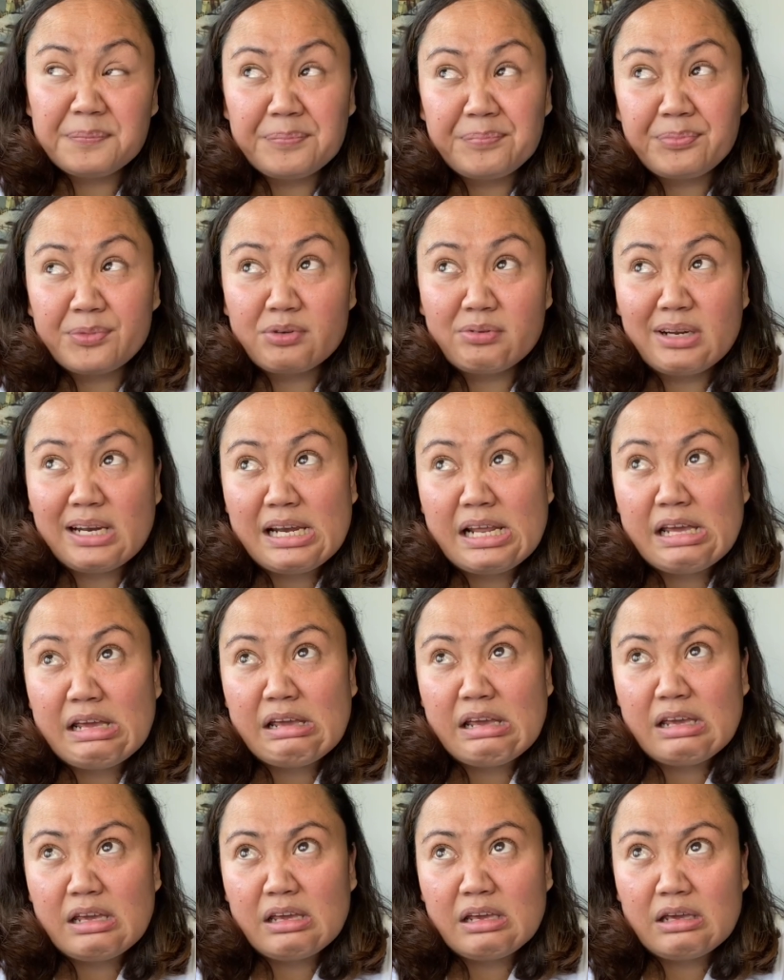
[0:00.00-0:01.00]

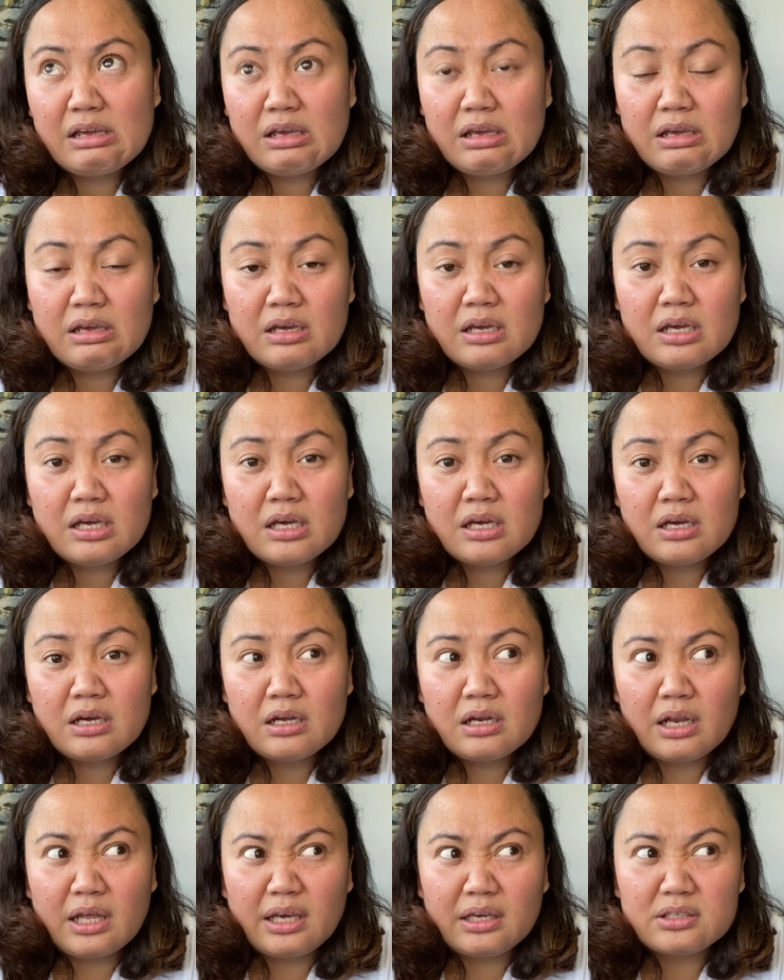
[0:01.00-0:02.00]
really
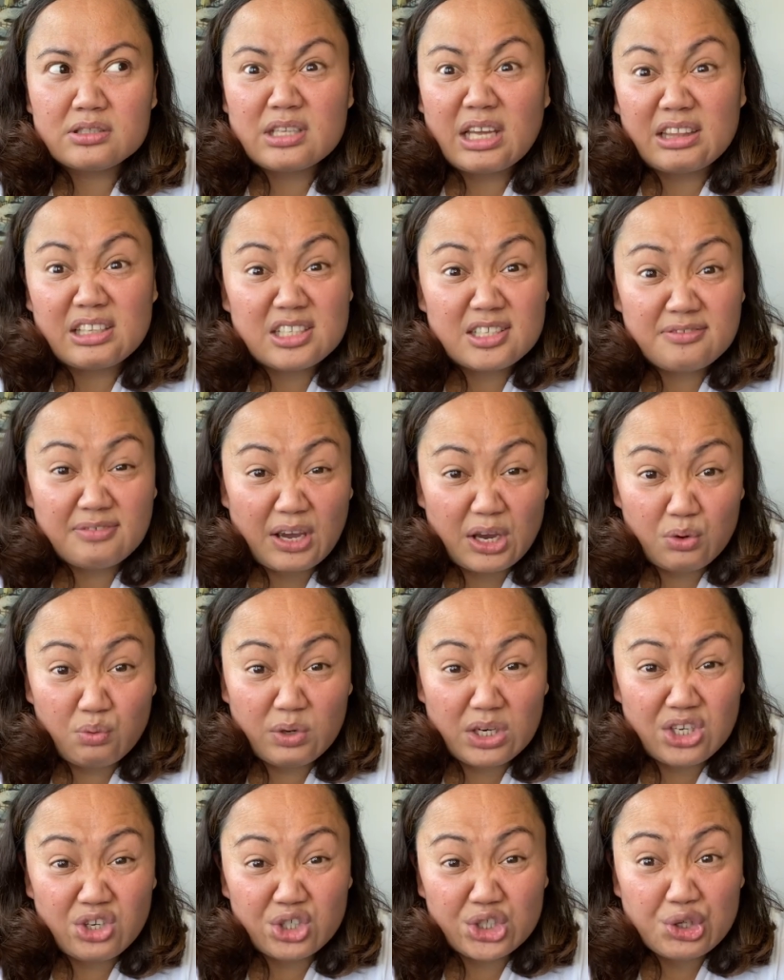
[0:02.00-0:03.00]
like satisfied
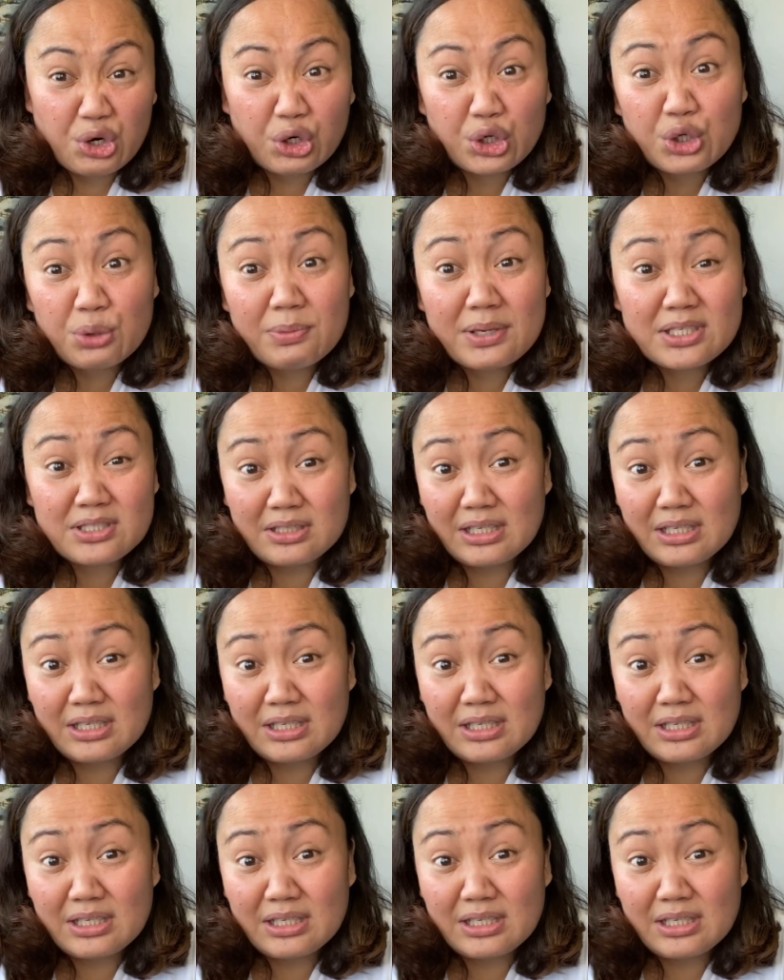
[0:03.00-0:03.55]
with your documents.